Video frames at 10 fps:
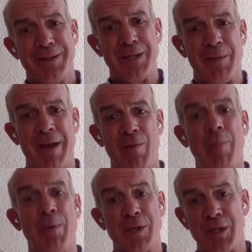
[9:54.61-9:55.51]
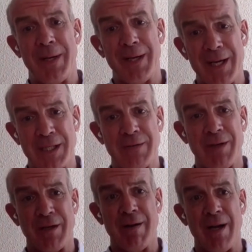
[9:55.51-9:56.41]
So we have 1.2 million ounces of
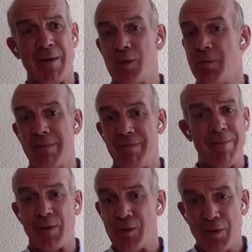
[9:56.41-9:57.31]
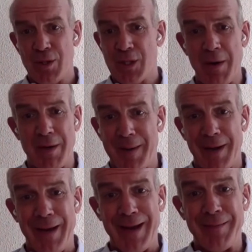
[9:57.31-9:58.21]
underground, which we haven't spoken
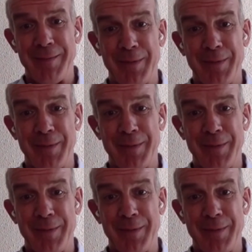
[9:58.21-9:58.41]
about yet.